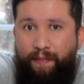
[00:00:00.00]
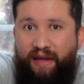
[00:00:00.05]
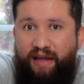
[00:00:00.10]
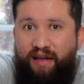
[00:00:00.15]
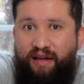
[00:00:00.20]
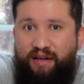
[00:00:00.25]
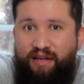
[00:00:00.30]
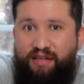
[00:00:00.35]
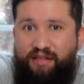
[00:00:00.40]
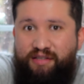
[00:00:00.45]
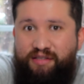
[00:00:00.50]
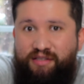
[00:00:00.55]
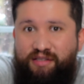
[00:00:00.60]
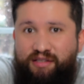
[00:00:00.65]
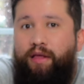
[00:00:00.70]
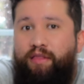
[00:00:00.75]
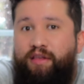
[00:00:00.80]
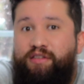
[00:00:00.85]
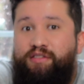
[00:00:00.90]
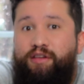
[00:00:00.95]

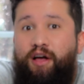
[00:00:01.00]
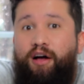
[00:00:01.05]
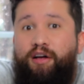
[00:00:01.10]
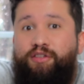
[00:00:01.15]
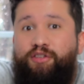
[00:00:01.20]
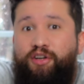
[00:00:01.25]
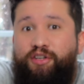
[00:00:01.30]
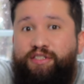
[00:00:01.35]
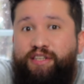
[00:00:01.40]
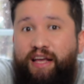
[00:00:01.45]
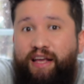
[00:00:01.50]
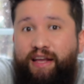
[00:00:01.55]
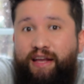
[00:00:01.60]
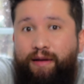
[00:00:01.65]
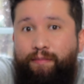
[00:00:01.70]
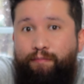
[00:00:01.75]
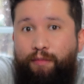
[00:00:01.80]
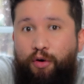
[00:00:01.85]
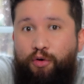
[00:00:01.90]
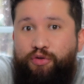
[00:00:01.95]
because the socks are
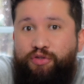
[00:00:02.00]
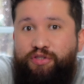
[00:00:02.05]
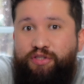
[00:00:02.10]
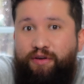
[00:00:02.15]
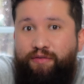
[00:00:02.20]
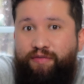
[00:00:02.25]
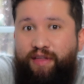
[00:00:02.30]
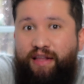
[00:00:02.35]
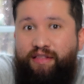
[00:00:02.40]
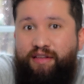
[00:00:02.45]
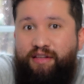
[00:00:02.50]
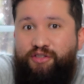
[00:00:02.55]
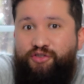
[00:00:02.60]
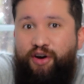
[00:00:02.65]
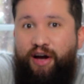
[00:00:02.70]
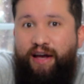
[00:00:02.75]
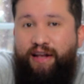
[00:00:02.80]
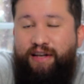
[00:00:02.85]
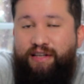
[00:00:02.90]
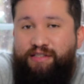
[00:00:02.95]
taking most of that
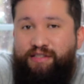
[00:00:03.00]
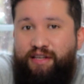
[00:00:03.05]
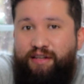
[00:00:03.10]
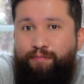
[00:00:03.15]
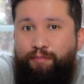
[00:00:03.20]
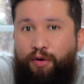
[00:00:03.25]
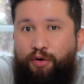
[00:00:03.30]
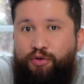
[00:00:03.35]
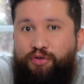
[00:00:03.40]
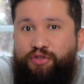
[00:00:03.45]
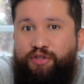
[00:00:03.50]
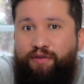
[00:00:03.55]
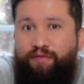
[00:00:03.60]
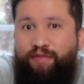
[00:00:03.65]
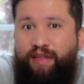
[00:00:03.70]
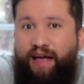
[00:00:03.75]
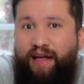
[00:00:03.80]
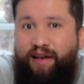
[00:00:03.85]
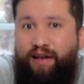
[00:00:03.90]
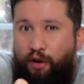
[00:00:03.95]
detritus and most
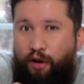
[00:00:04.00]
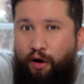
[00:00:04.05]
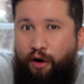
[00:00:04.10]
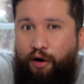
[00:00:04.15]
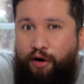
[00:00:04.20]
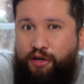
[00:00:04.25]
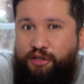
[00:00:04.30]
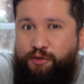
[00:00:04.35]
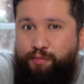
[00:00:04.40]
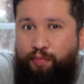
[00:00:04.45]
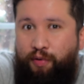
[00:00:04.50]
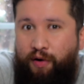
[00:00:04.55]
of that large